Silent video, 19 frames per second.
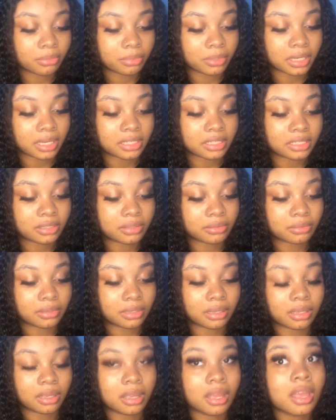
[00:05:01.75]
but I just,
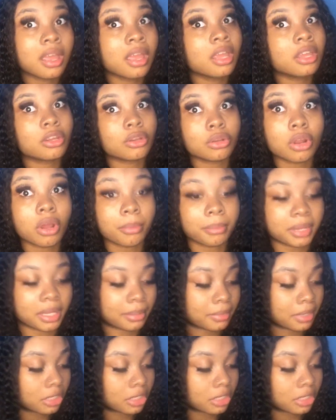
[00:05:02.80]
you know me, I'm